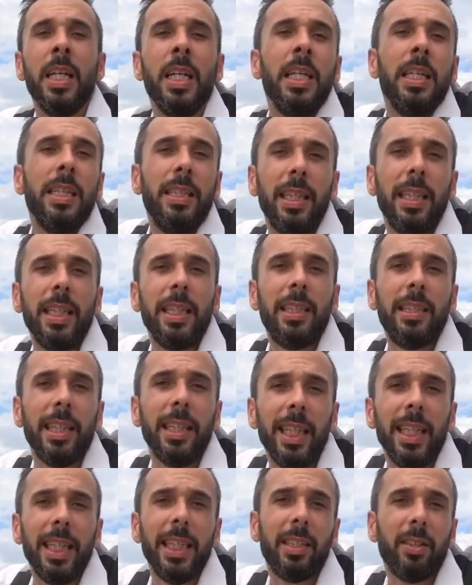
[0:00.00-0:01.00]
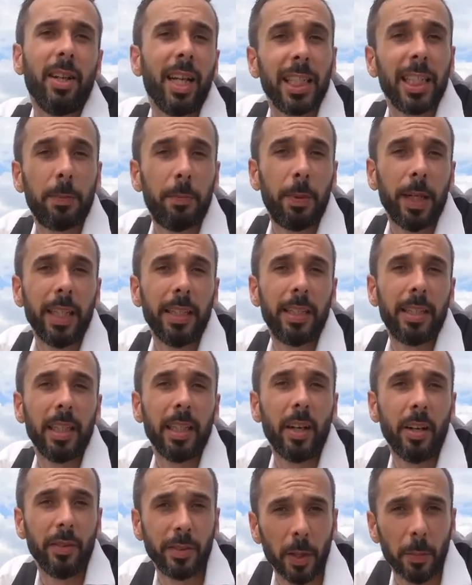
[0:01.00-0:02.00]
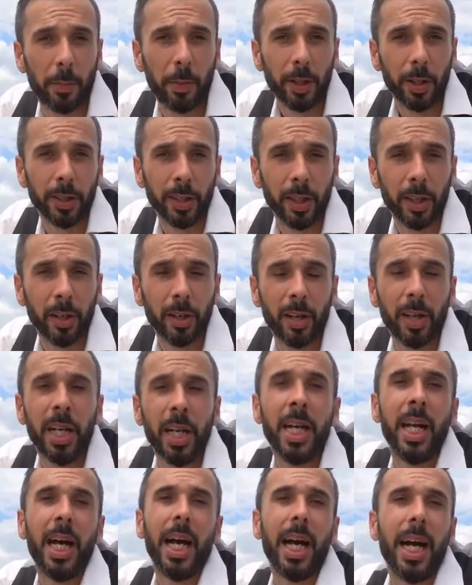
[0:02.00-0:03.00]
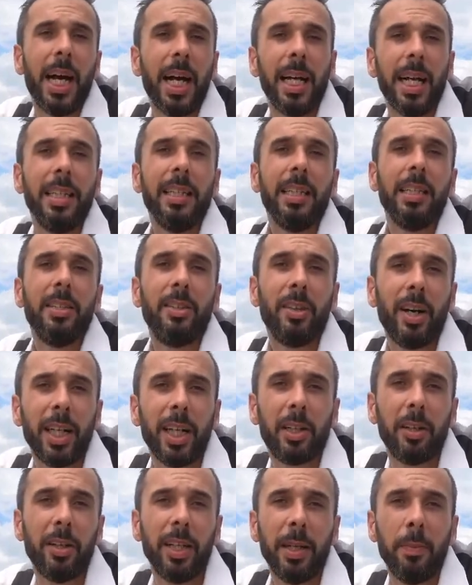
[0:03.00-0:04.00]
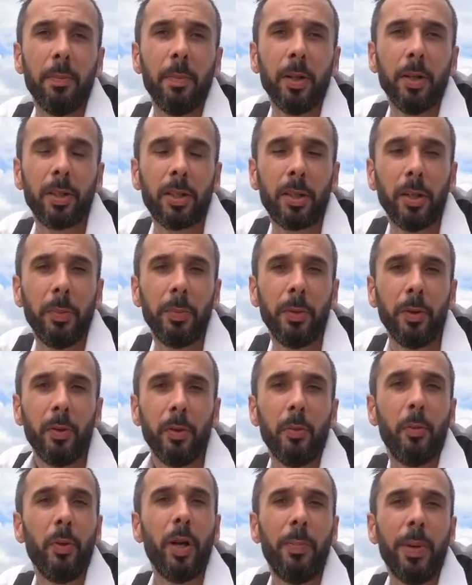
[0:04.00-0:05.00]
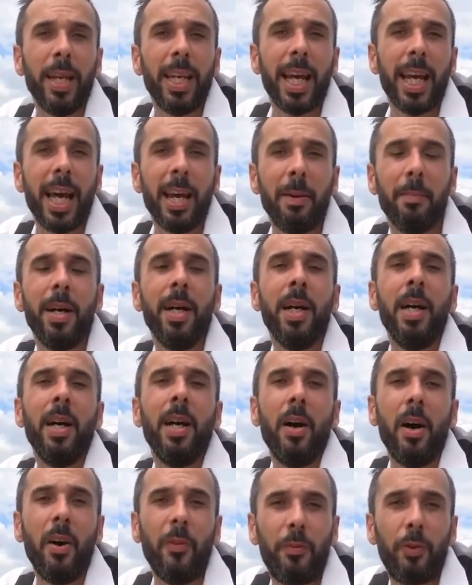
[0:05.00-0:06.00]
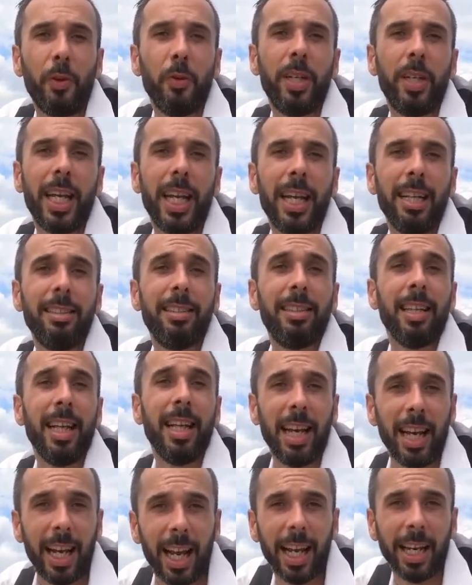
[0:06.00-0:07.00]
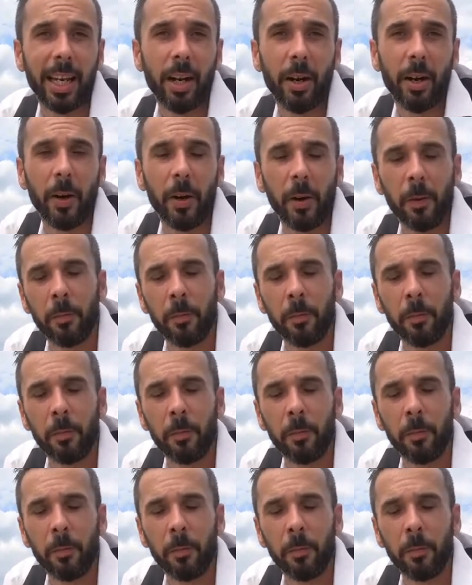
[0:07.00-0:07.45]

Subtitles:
This is the last piece of the puzzle, and the iconic Moscow Mule will be named a few days later.